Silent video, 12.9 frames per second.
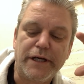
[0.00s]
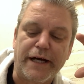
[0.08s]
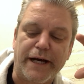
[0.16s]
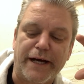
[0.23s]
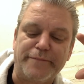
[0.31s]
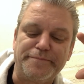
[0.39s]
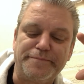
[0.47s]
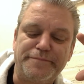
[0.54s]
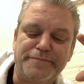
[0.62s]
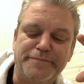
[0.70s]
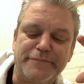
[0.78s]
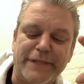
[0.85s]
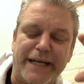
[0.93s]
And
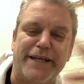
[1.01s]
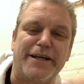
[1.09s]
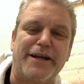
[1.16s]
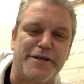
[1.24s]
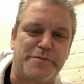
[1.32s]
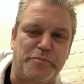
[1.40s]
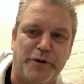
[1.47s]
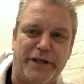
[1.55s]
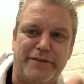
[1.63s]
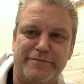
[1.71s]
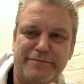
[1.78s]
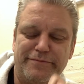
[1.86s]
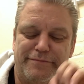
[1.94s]
then the last
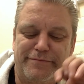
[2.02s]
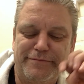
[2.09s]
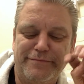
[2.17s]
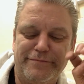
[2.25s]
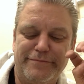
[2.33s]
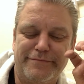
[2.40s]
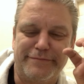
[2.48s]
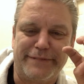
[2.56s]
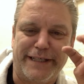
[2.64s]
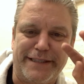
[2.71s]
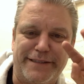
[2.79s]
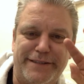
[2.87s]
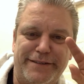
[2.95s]
point
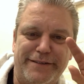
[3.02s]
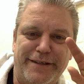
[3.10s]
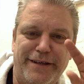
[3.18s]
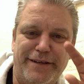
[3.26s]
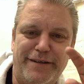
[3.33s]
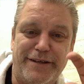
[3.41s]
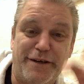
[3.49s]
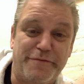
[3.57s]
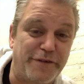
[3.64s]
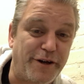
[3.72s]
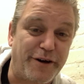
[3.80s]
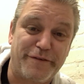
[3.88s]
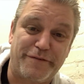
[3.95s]
is love
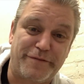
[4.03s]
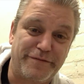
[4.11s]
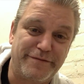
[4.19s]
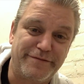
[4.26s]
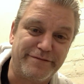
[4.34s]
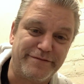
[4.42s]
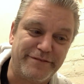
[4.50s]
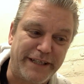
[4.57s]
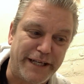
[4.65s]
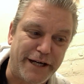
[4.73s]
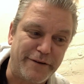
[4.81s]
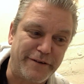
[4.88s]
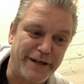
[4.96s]
life, you
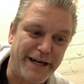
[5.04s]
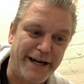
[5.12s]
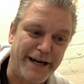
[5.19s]
know.